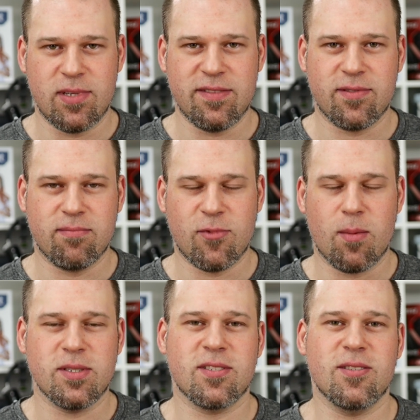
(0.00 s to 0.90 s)
leave
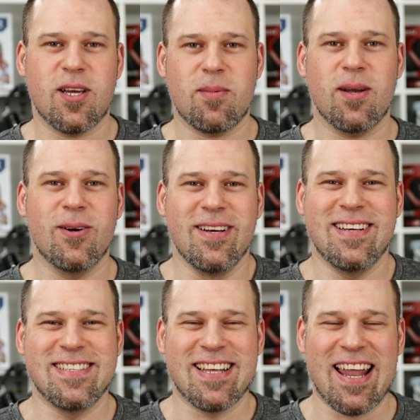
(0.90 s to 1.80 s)
comments down there
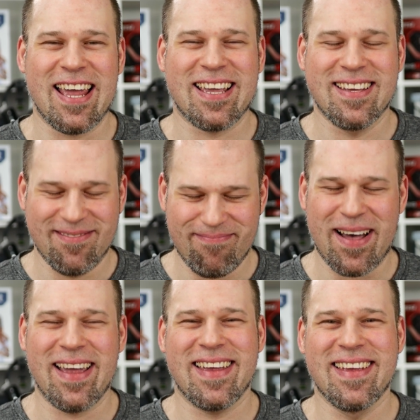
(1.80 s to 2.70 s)
below and a like.
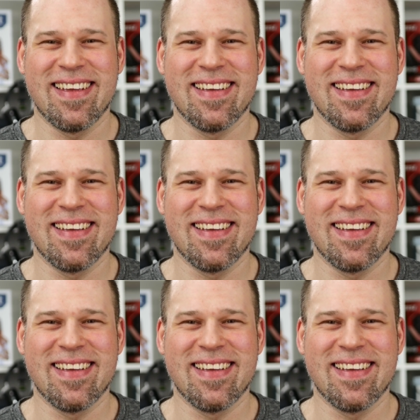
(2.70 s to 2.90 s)
Bye.